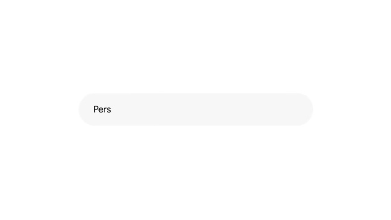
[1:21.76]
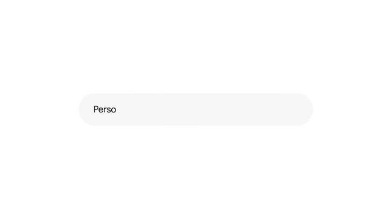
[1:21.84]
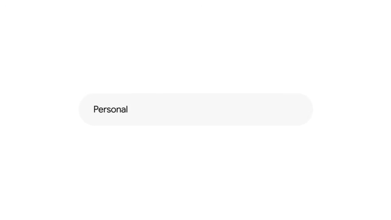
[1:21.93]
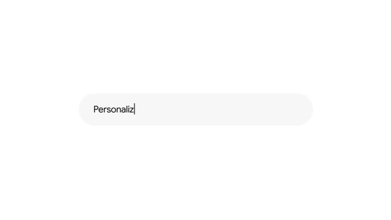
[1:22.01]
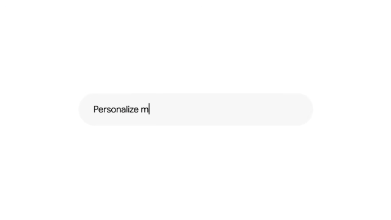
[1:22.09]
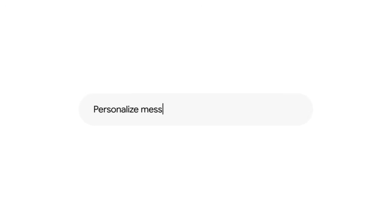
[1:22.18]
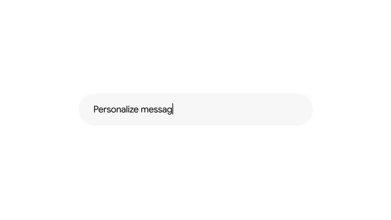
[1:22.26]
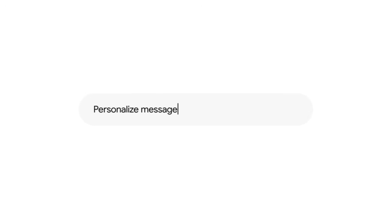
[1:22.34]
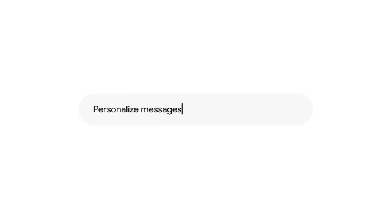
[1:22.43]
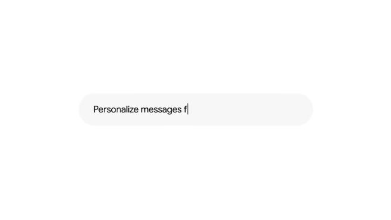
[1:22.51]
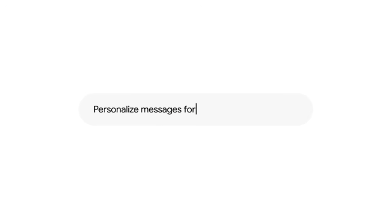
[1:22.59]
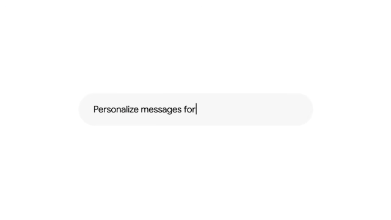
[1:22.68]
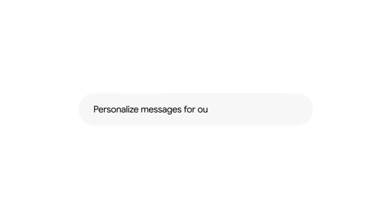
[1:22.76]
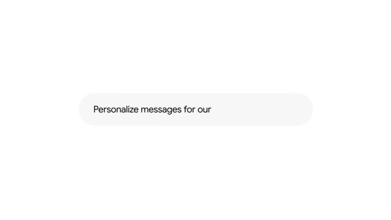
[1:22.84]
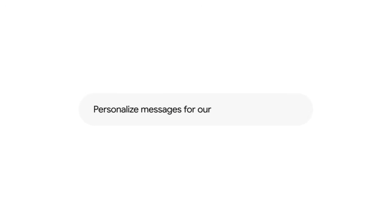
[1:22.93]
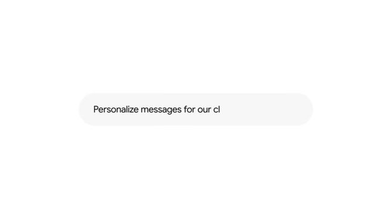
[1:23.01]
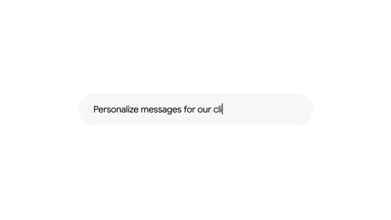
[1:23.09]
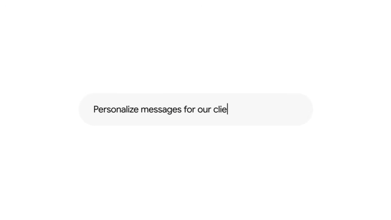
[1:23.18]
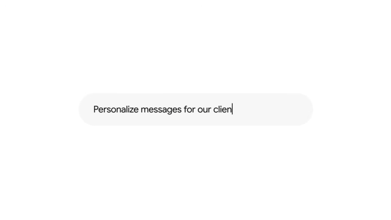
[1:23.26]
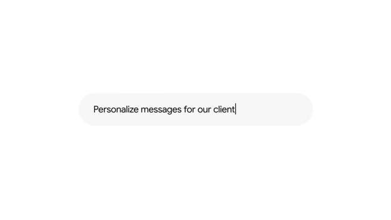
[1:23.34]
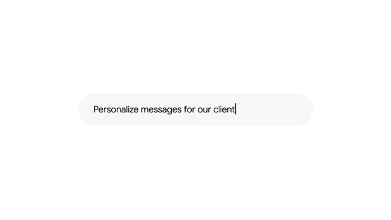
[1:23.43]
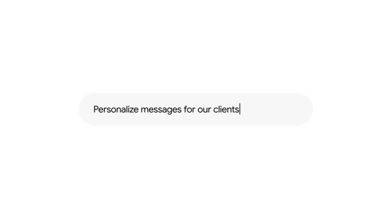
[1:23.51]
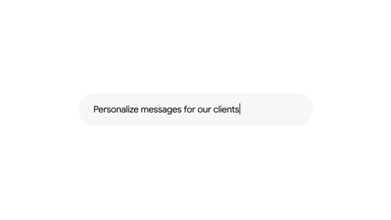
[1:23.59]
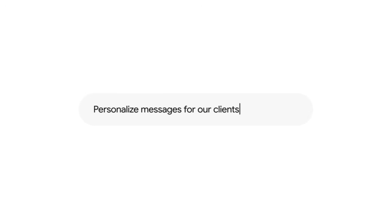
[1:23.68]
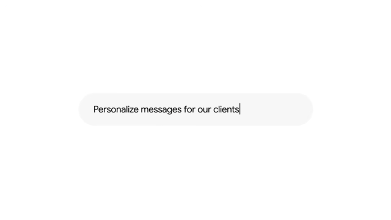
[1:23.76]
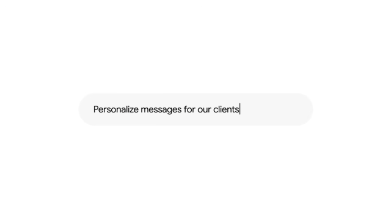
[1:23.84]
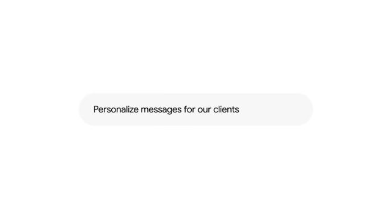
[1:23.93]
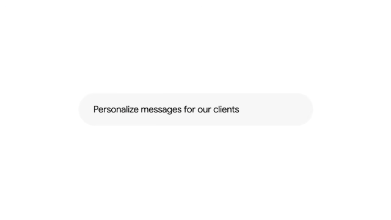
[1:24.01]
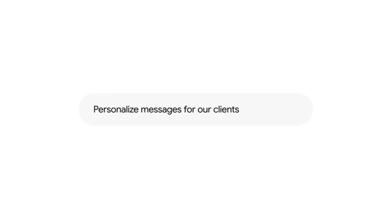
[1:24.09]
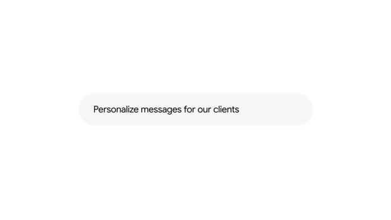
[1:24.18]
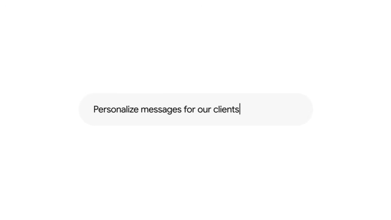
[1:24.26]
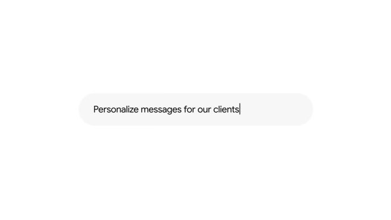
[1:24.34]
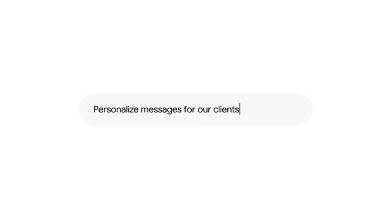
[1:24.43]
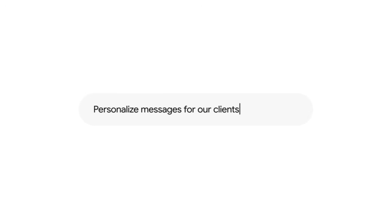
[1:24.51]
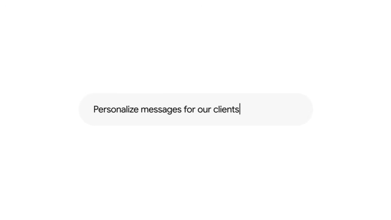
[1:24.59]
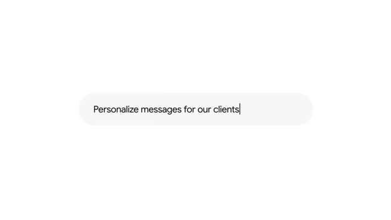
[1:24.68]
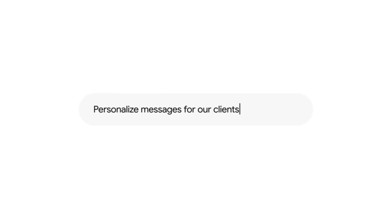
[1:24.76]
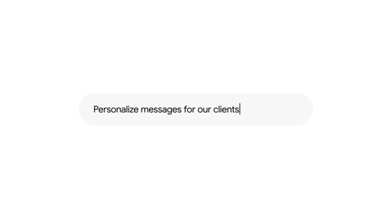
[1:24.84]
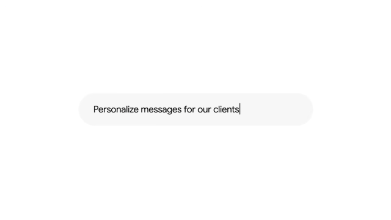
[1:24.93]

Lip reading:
No face is visible, so there are no lips to read.